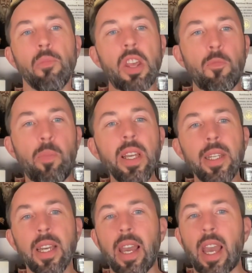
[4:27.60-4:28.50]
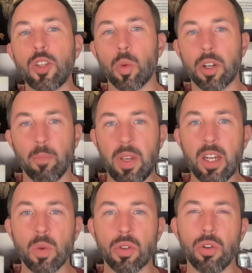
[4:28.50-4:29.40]
If BCAAs were
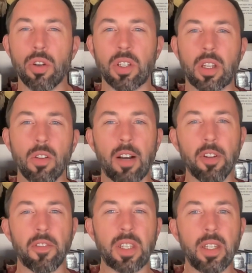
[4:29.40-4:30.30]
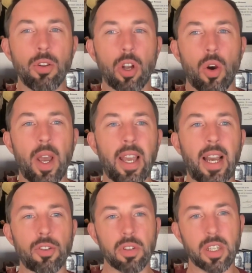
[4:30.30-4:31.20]
competing with glucose at the level of acetyl CoA
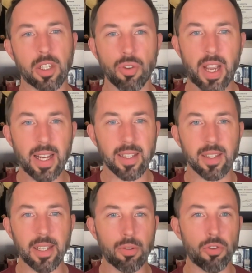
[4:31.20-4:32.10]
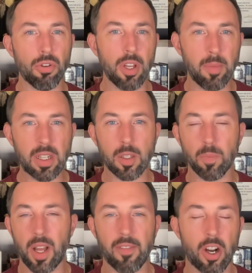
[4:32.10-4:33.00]
entering the citric acid cycle due to limited
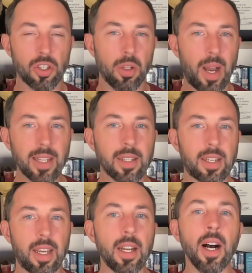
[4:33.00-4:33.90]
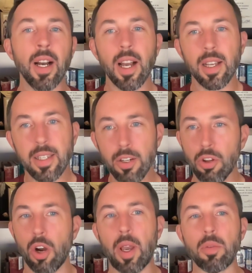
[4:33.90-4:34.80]
supply of oxaloacetate, acetyl
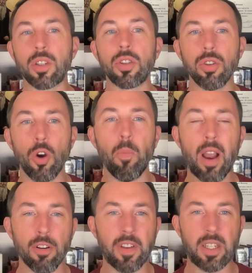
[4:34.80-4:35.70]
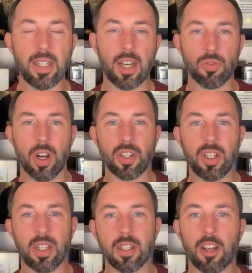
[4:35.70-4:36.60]
CoA would slow pyruvate
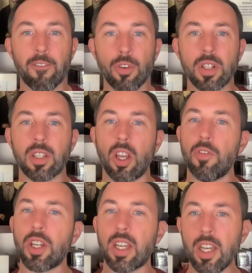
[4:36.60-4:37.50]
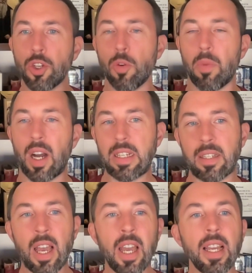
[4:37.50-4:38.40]
dehydrogenase and convert itself into ketone
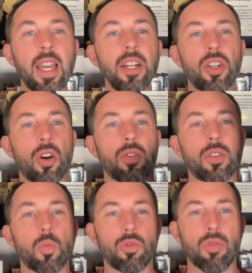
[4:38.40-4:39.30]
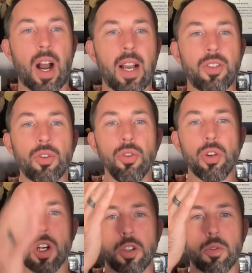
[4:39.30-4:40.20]
bodies. Ketones would rise,
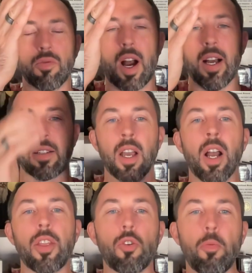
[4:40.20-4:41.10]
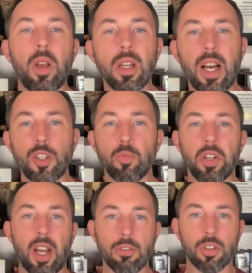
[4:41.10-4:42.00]
glucose would rise. There would be a less
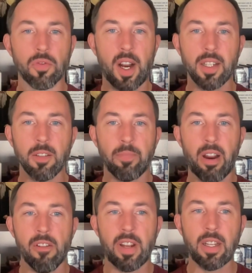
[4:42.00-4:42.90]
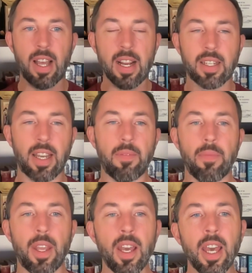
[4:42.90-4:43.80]
pronounced rise in pyruvate and lactate.
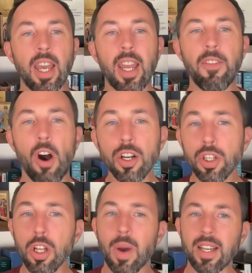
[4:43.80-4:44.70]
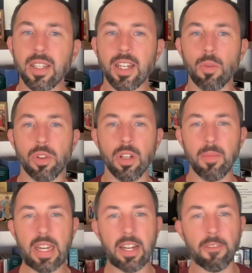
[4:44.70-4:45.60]
If oxaloacetate were the
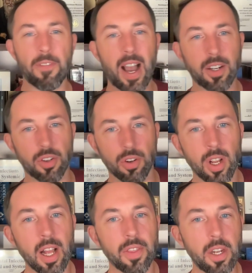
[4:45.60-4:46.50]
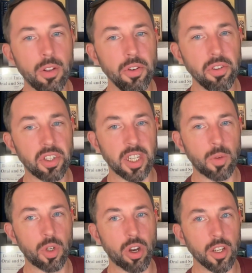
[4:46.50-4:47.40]
limiting factor, then leucine
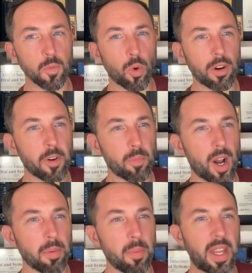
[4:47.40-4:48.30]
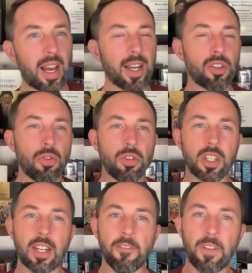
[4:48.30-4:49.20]
would cause more of a problem than
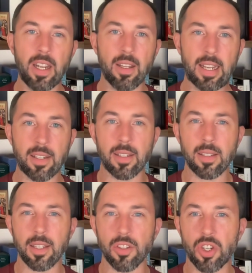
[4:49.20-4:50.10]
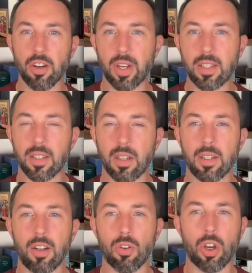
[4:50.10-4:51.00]
isoleucine and valine since they'll generate
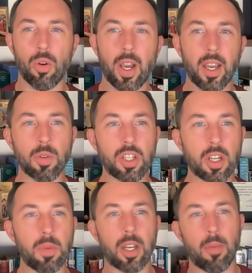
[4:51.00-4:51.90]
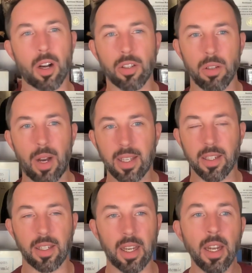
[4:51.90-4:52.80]
succinyl CoA, which can become
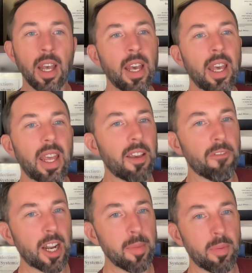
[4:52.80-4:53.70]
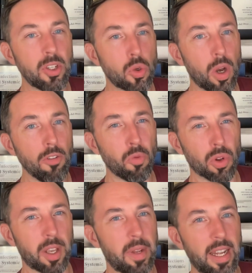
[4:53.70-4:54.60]
oxaloacetate. If vitamin B12 were
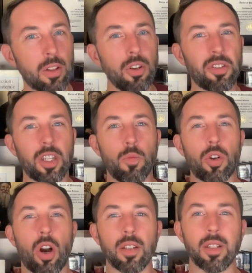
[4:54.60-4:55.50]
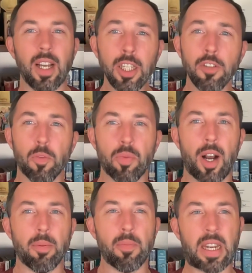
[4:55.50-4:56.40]
limiting, leucine would cause less of a
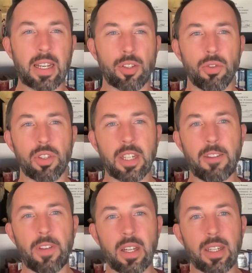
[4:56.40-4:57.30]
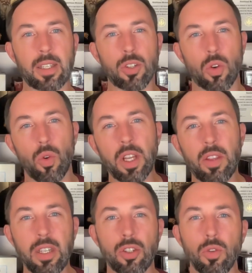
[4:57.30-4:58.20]
problem than isoleucine and valine since only
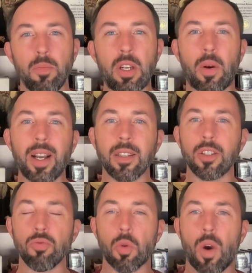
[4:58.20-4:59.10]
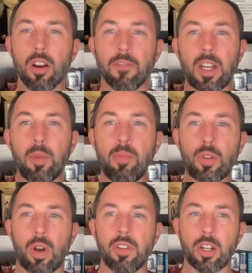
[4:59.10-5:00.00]
these two amino acids require vitamin
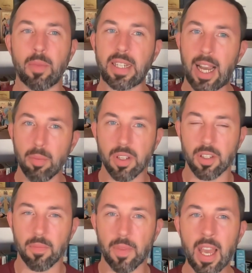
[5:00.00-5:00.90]
B12 in their metabolism.